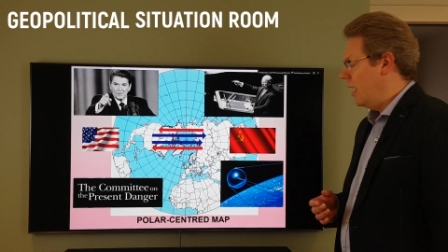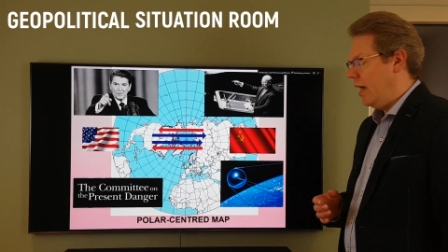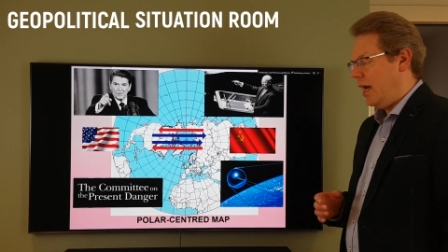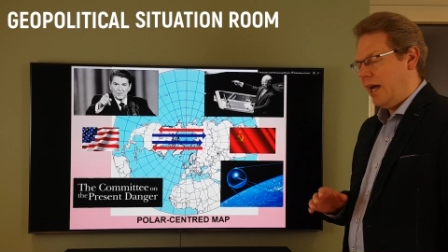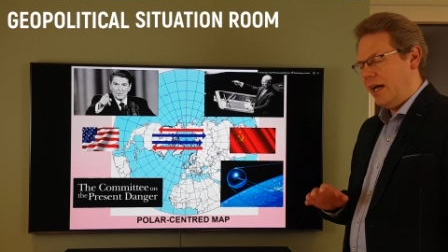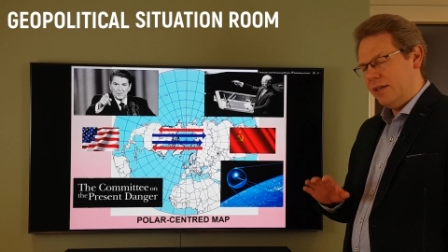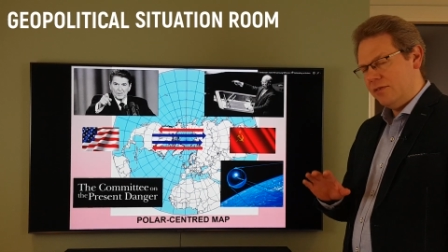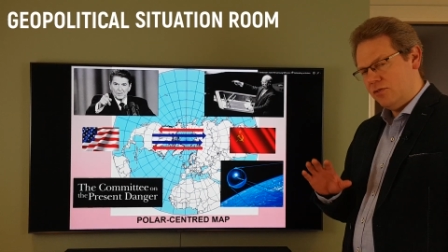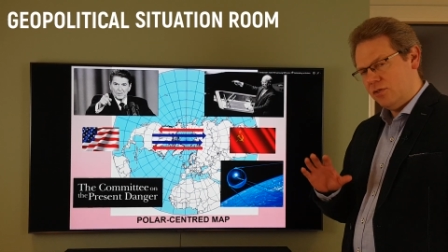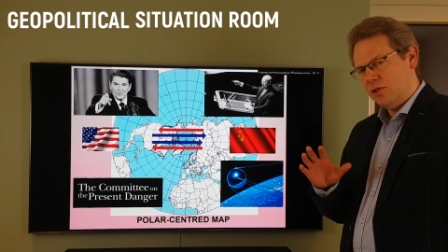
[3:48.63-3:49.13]

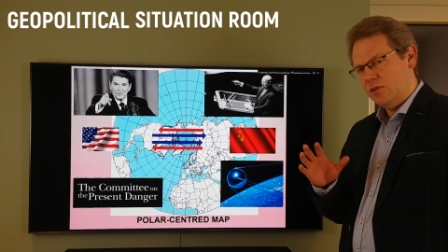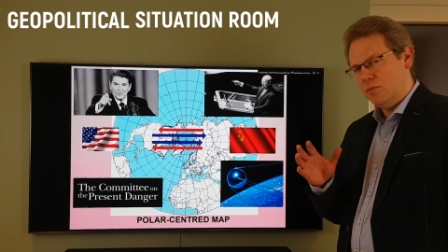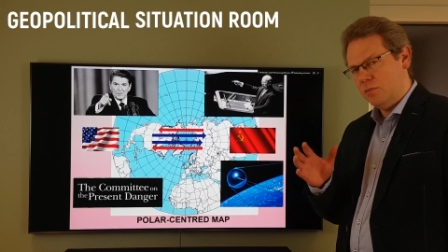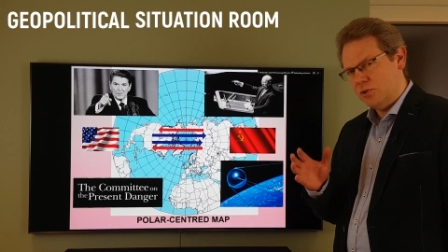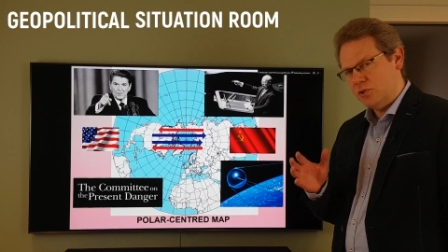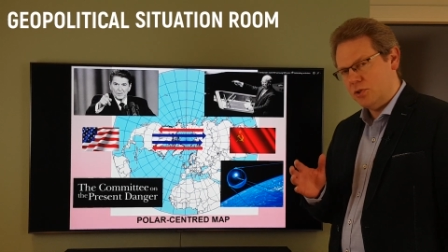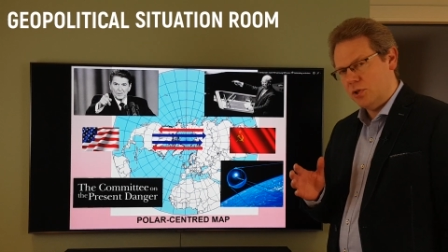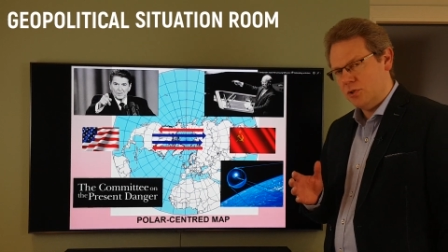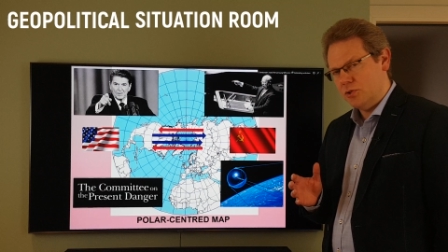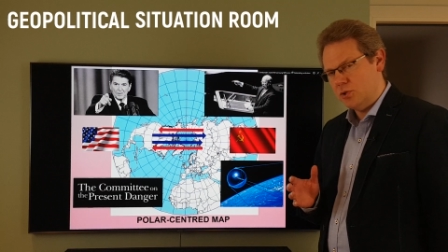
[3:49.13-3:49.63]
and it
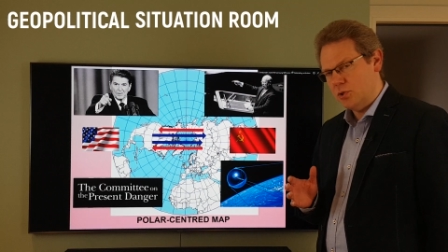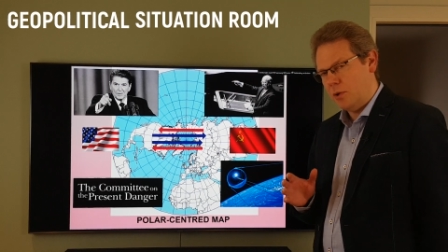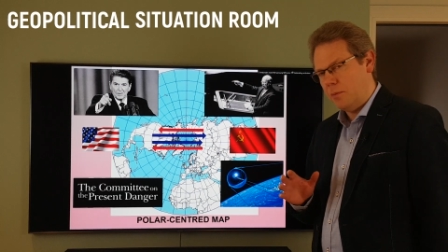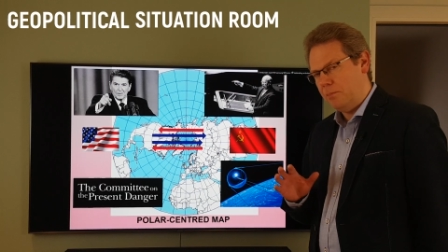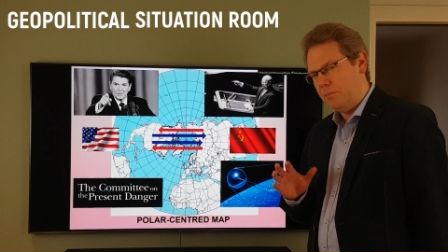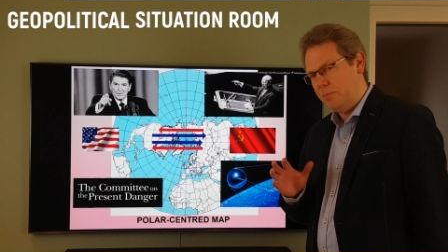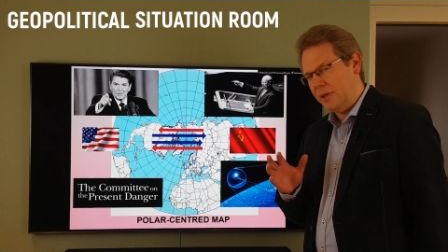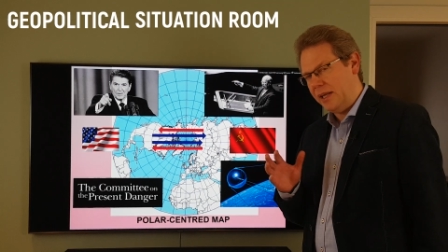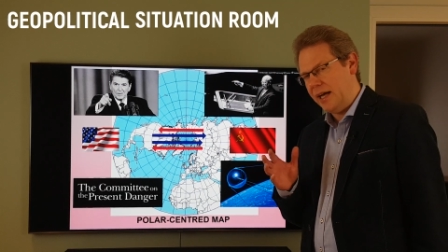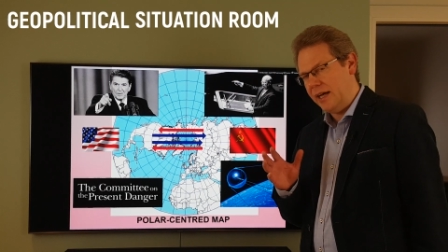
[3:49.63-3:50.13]
was also
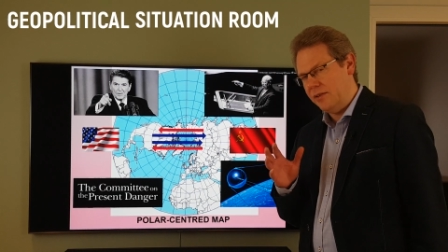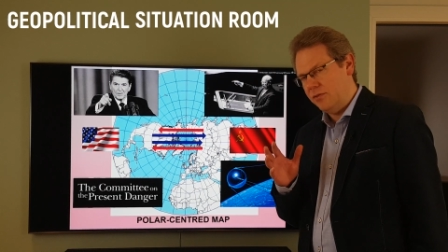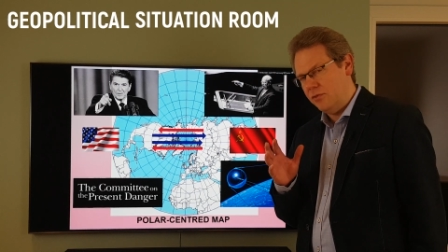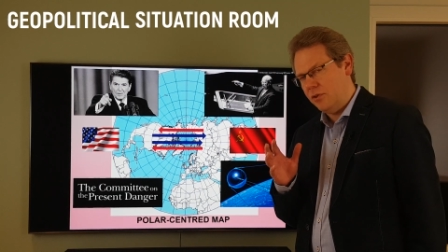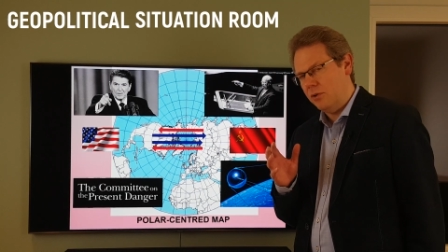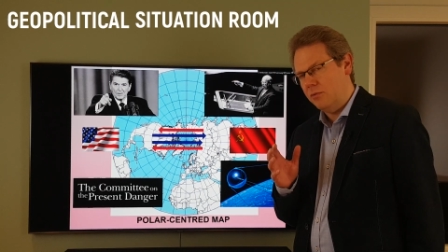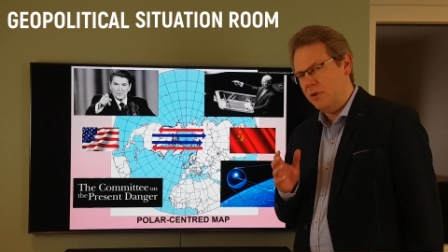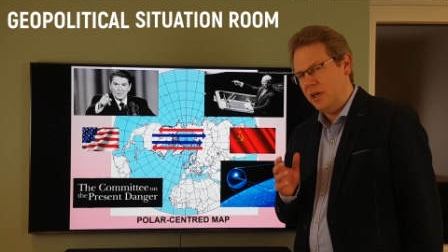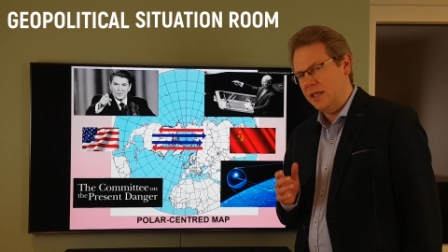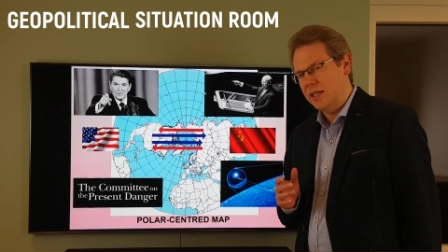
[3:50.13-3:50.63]
planned
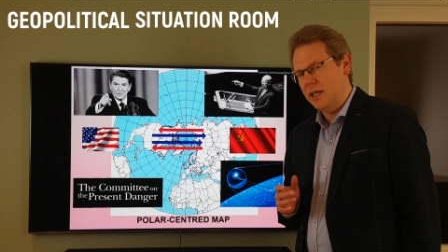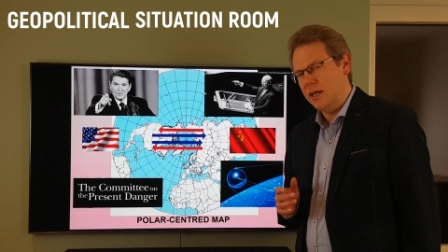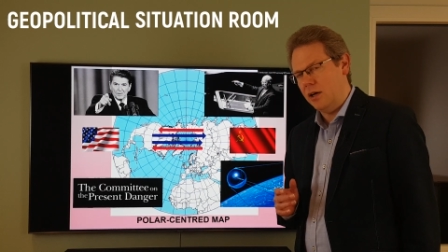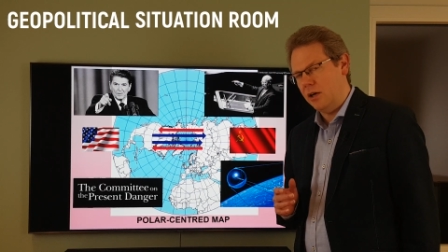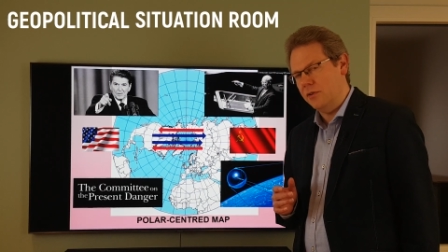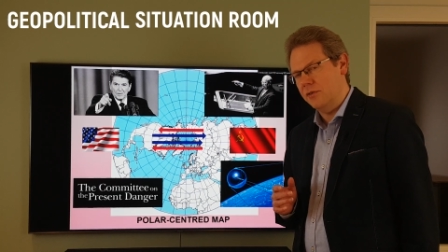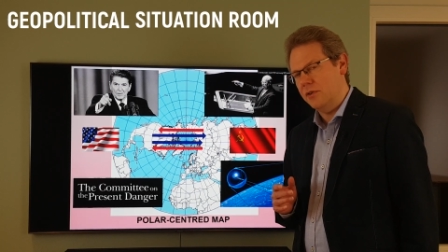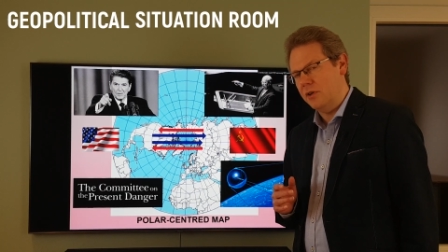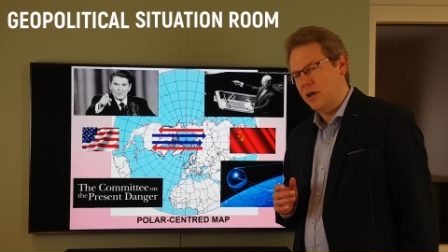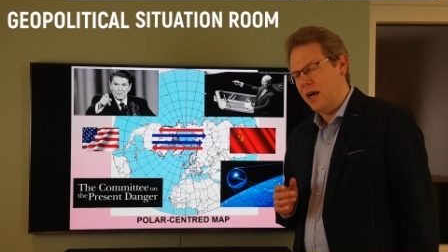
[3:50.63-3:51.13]
already
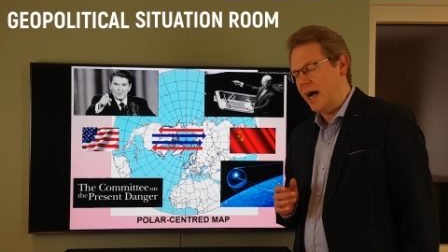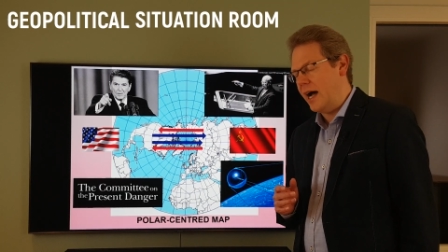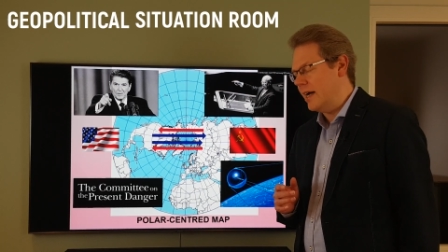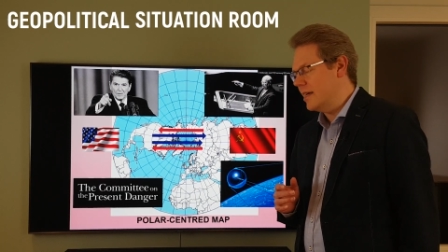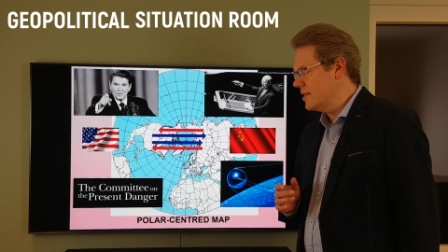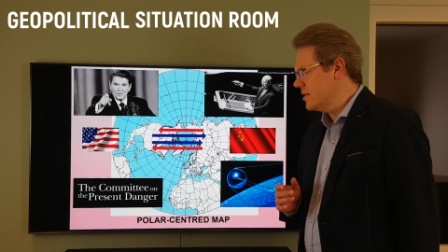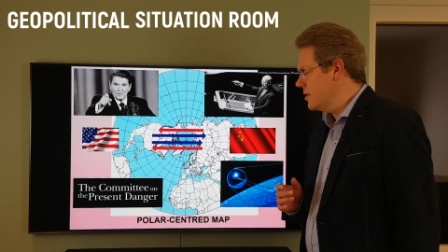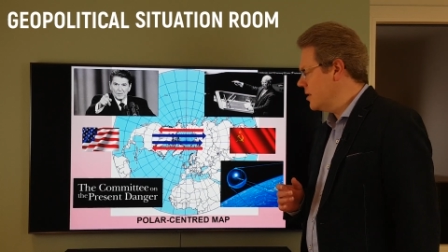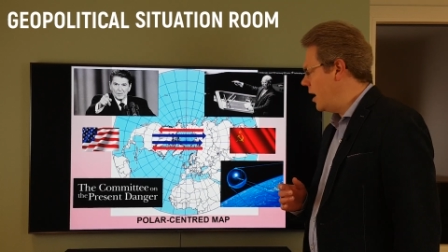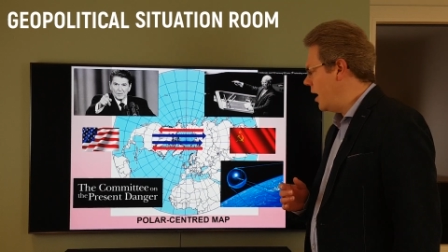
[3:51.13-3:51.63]
under
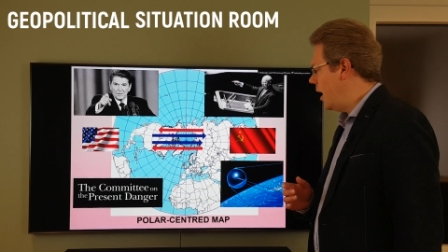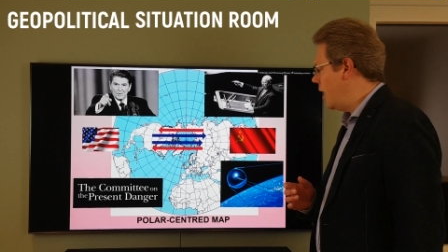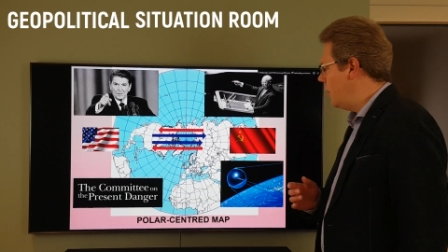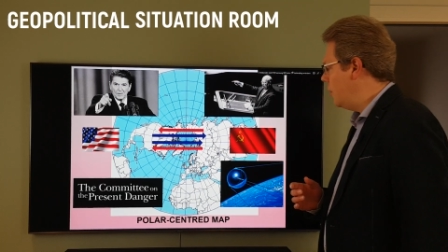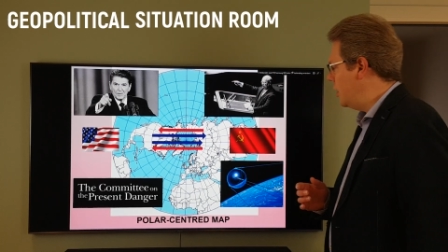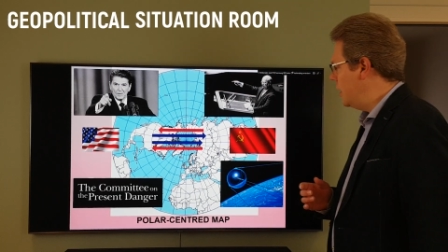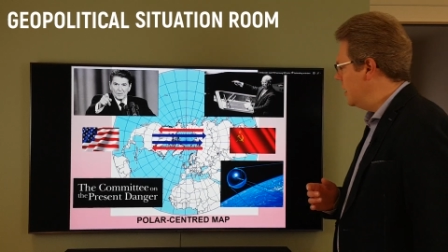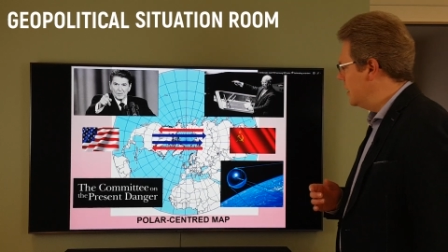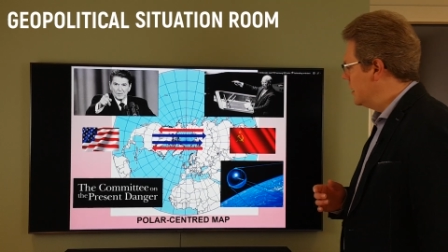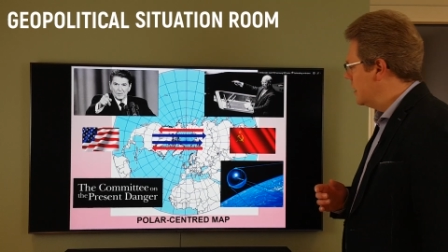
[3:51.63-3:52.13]

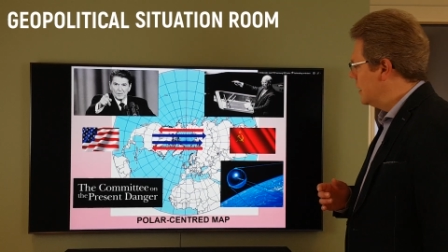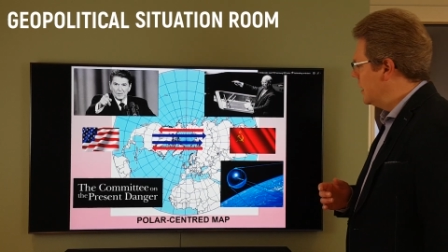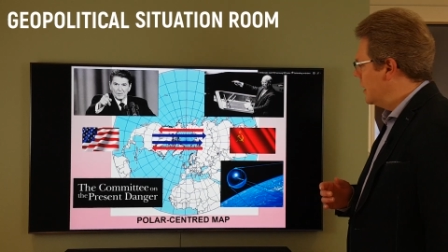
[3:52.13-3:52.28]
Eisenhower,